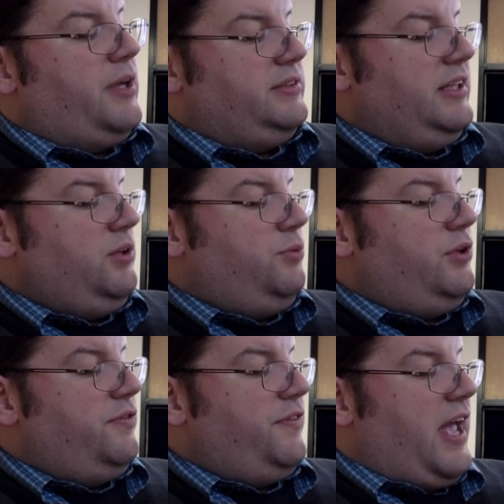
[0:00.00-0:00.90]
little
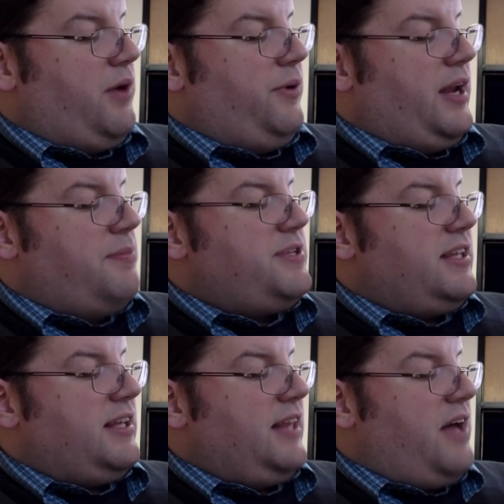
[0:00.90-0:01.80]
Wolfgang went up to
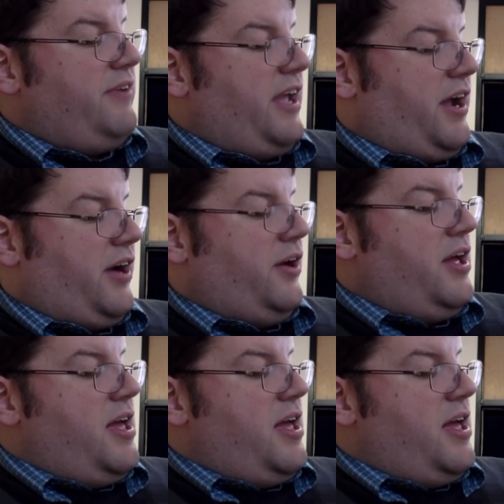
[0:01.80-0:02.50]
the clavier